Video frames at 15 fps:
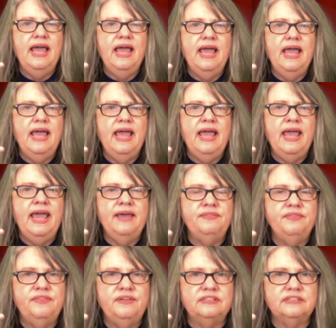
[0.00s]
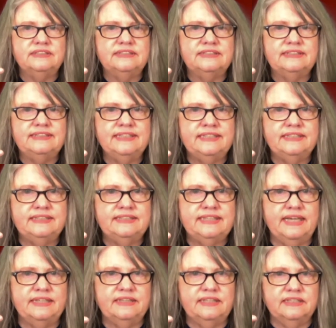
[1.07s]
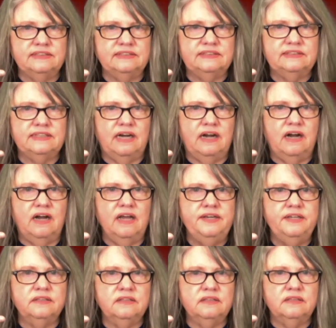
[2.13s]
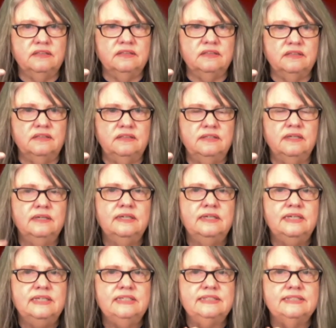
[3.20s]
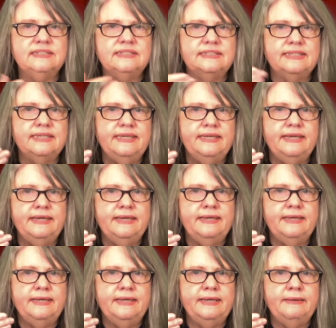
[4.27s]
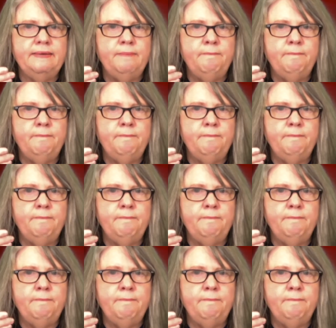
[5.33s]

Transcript: and the 6 at the side, o. Simple.